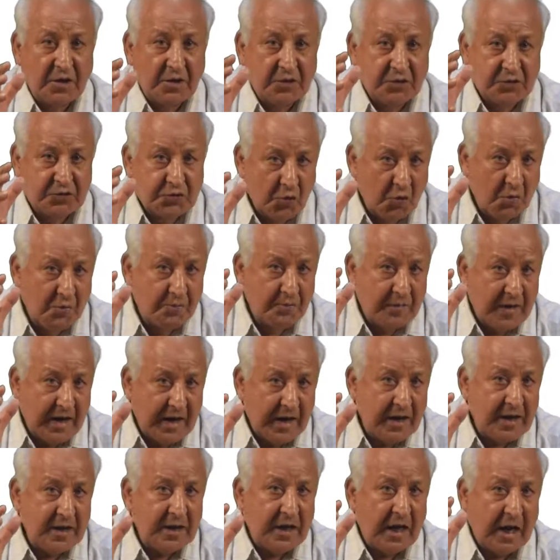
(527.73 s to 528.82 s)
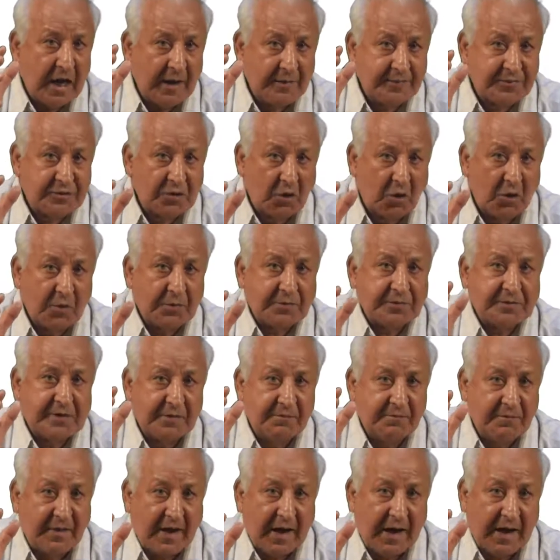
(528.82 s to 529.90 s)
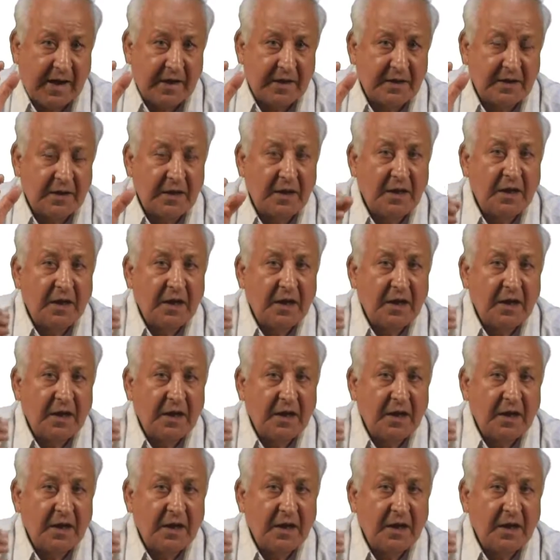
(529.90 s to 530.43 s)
show main absorption band